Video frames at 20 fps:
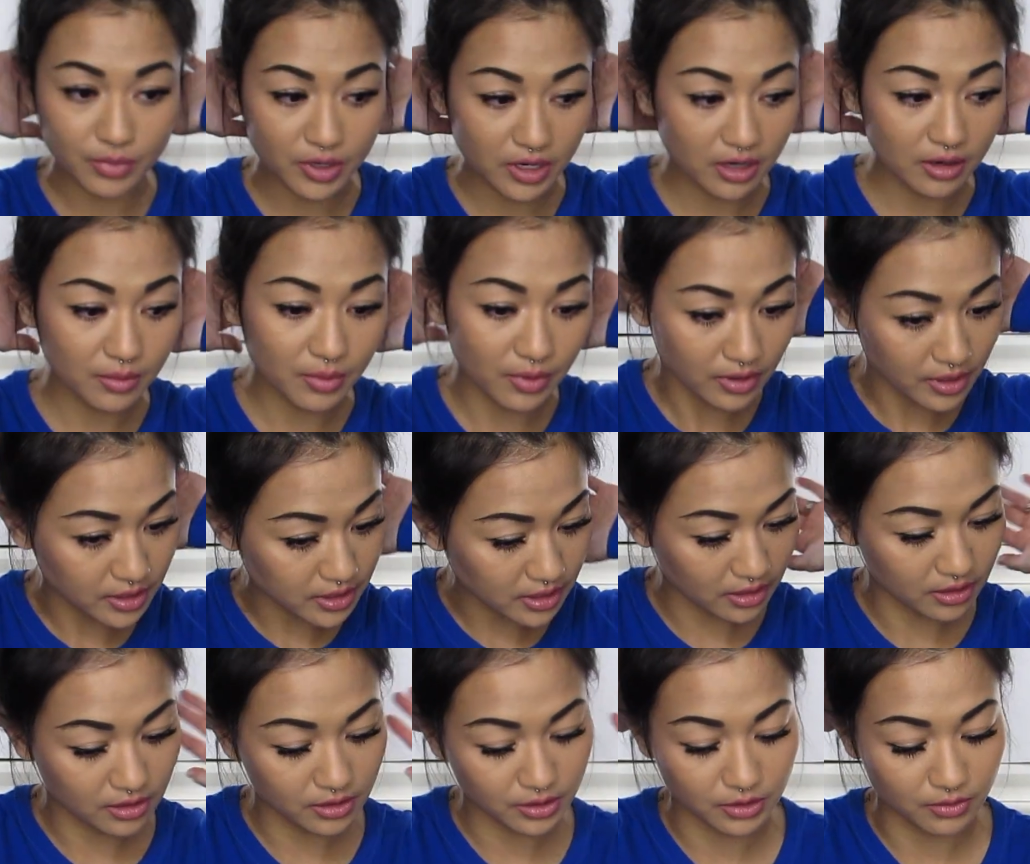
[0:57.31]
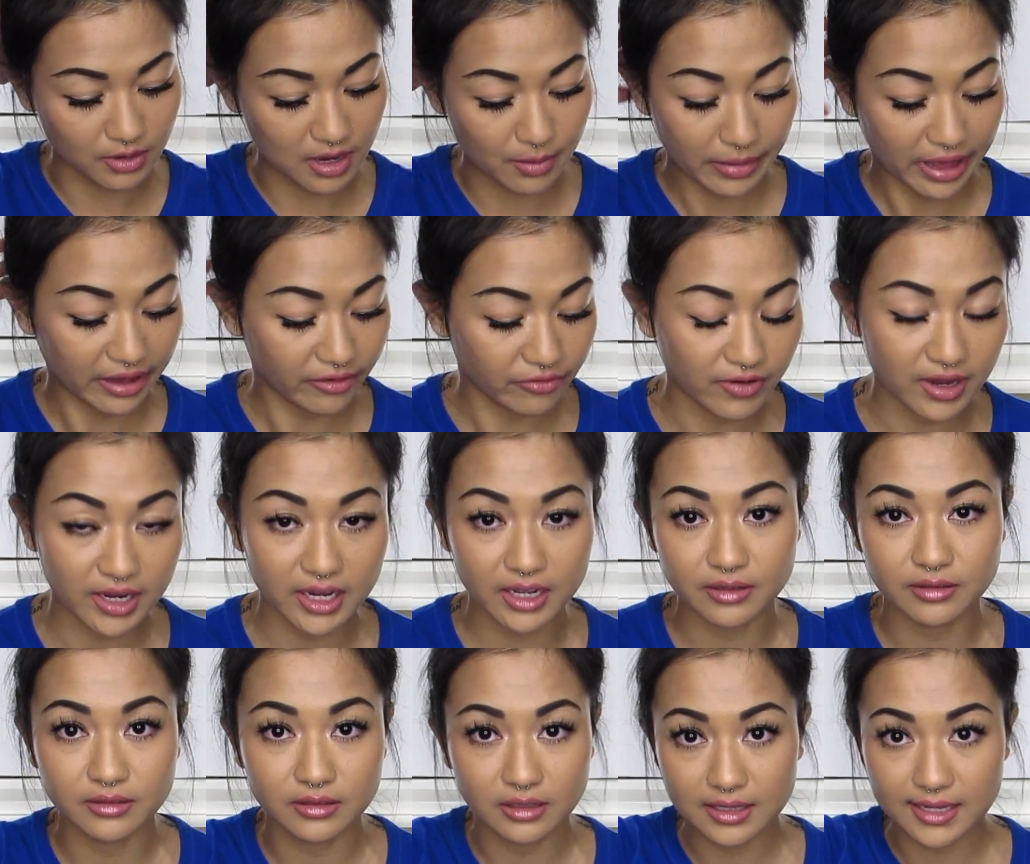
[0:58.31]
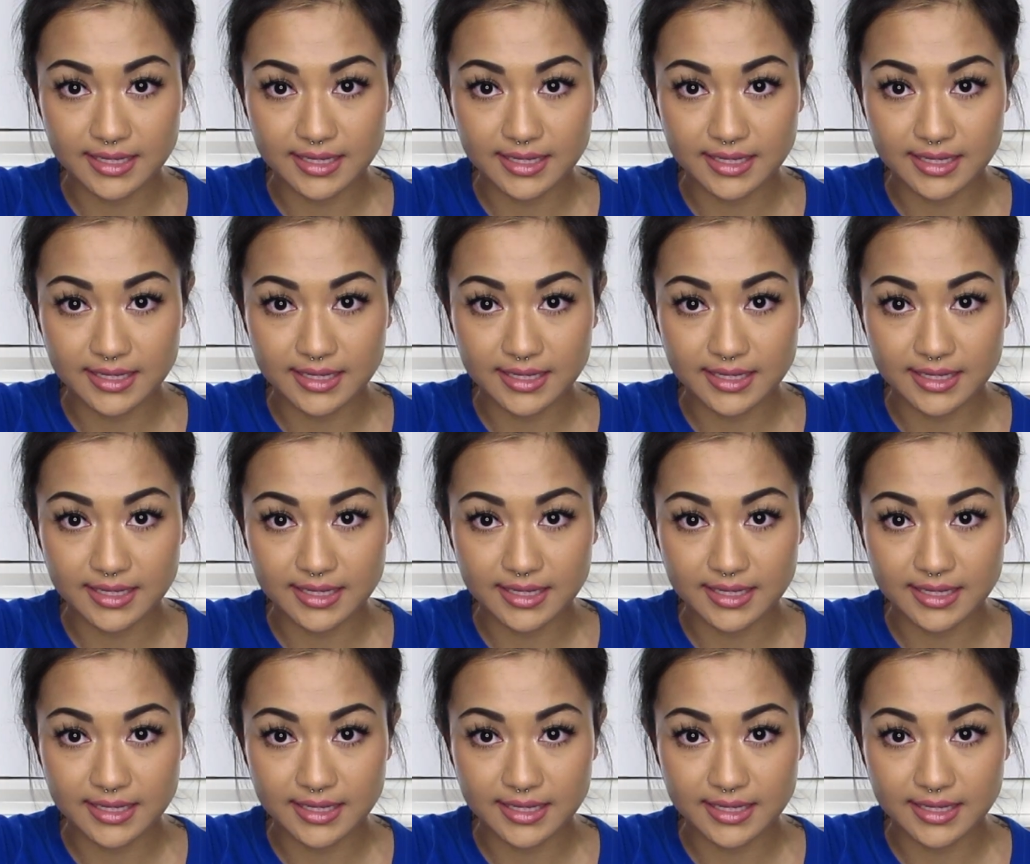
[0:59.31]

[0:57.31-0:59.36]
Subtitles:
put it in a ponytail. So I'm like, fuck it.